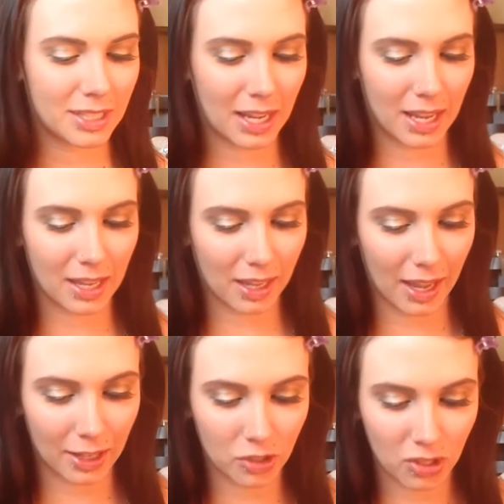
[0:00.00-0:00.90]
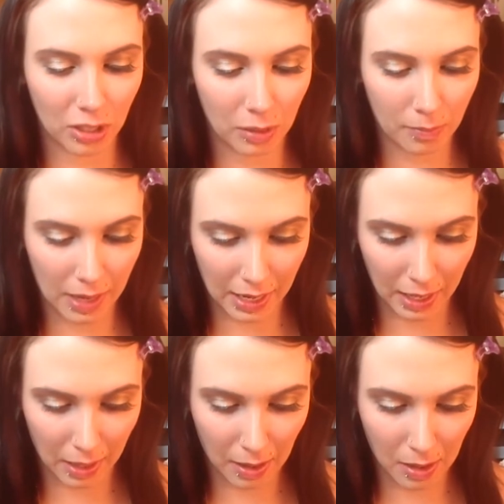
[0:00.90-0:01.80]
take actually
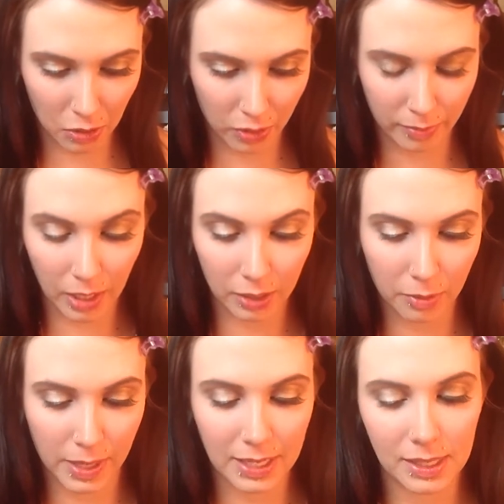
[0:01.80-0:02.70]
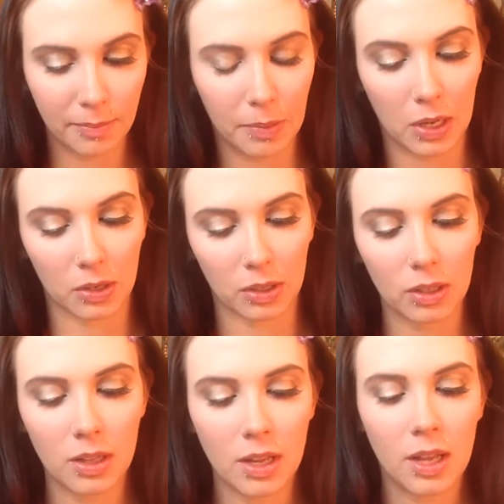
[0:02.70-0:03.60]
my cream color base in Pearl,
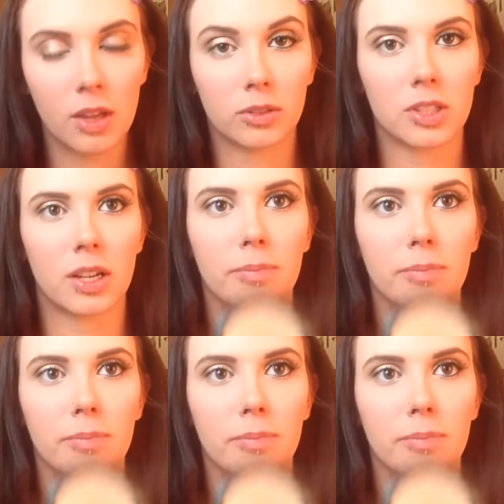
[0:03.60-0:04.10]
which